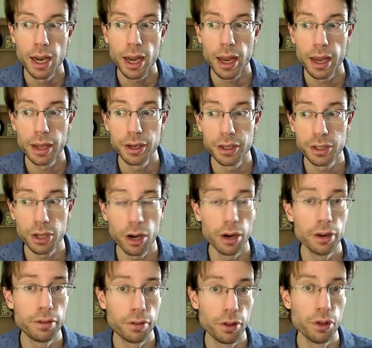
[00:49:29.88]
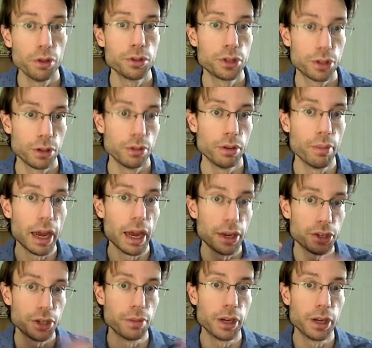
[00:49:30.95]
and it's hard for those two to
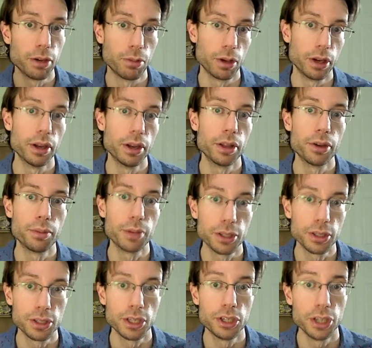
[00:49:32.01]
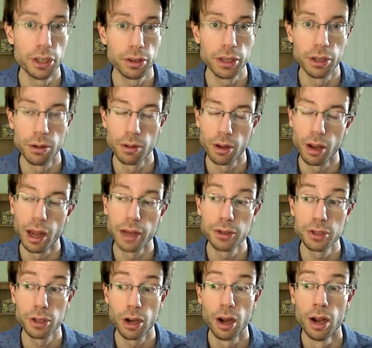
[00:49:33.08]
match and mirror one another because they generally don't align.
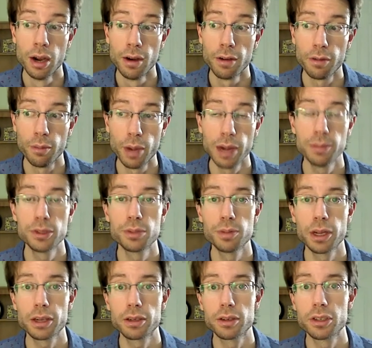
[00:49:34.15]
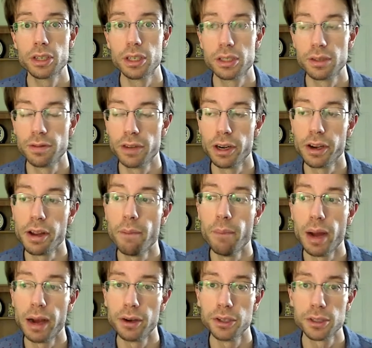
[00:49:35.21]
So from my perspective, she had some very
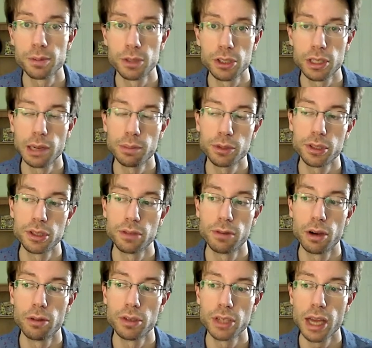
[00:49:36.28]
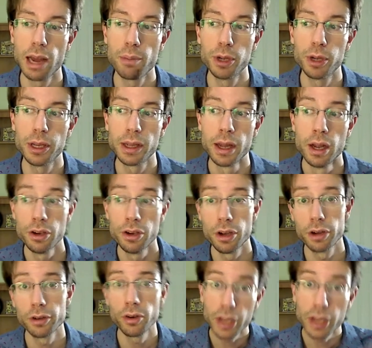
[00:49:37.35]
imbalanced perceptions of what was happening,
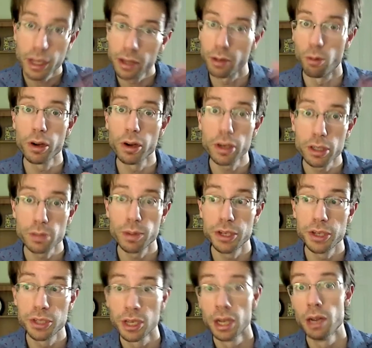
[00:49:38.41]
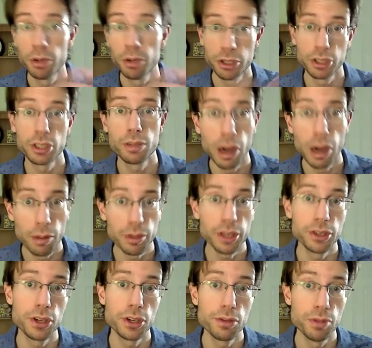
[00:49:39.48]
not only in the workspace, but just about me
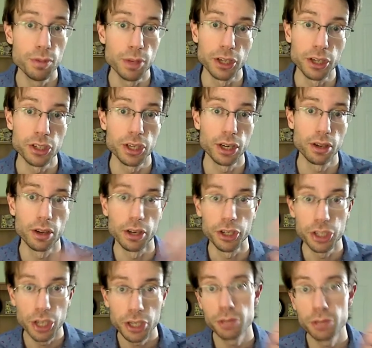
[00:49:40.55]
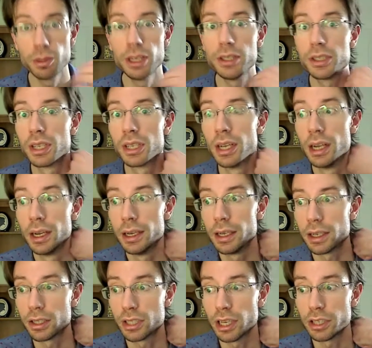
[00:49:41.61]
as a human being. She had a lot of judgments,
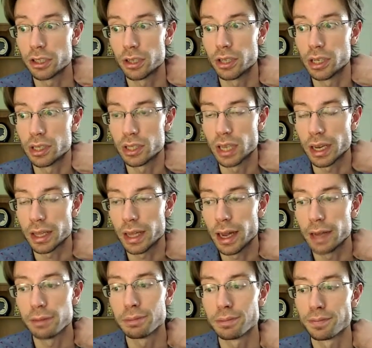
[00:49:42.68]
etc., things like that.